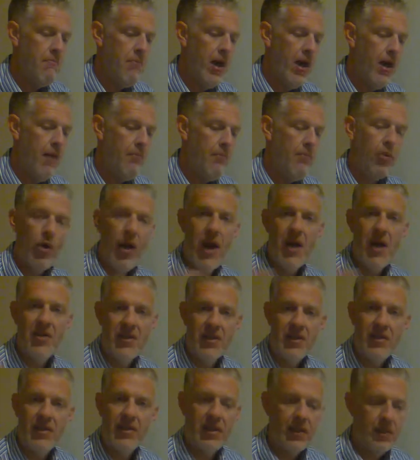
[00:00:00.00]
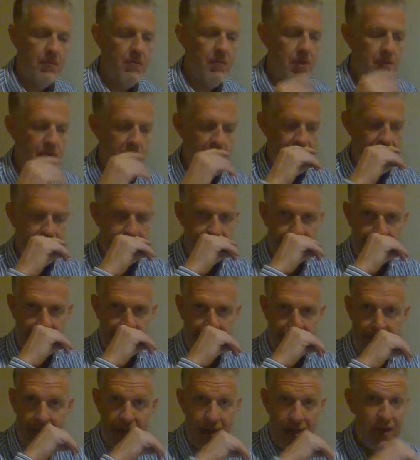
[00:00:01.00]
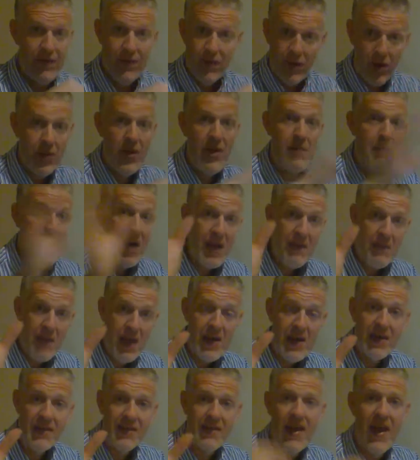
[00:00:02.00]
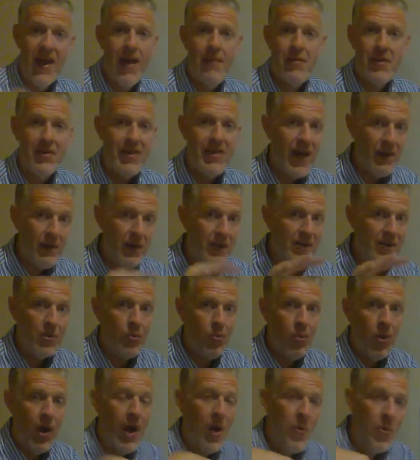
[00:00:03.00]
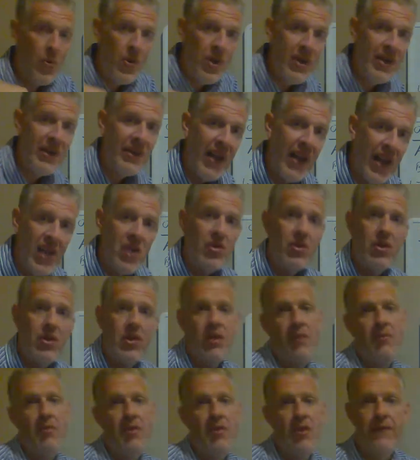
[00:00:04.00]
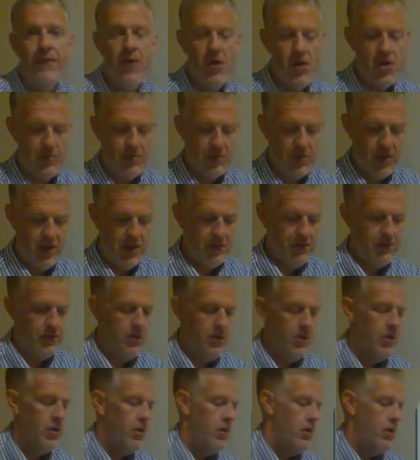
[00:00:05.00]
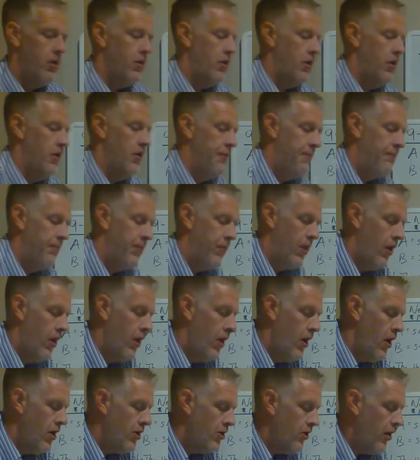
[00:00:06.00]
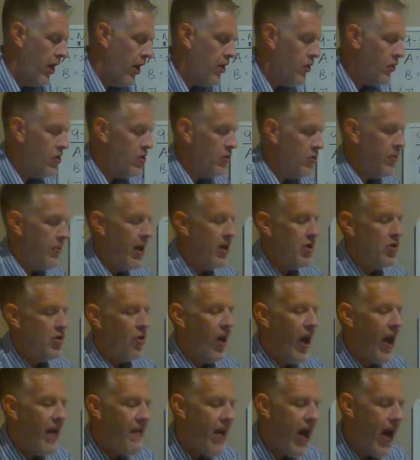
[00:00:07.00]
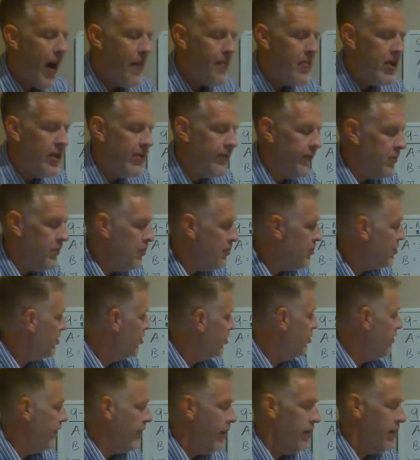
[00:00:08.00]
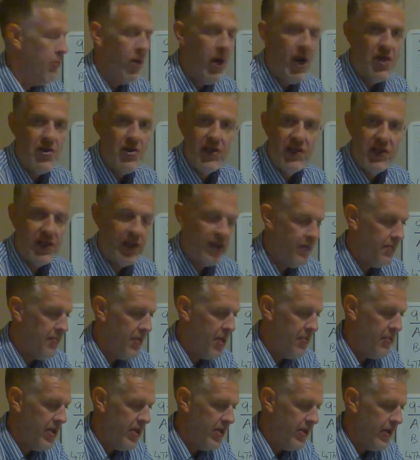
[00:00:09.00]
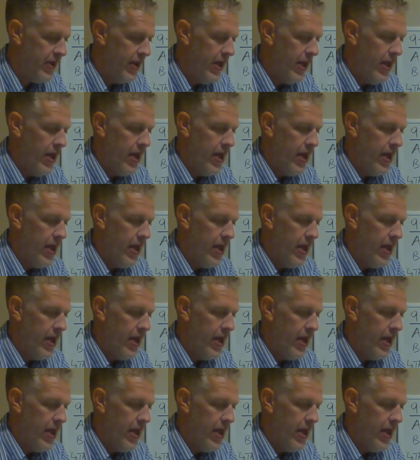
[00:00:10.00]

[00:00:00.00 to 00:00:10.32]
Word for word: uh, projects and commitments. Okay? Even though they might make us happy, that wasn't why we engaged in them in the first place. So, in other words, we might derive happiness from the pursuit of our projects and commitments,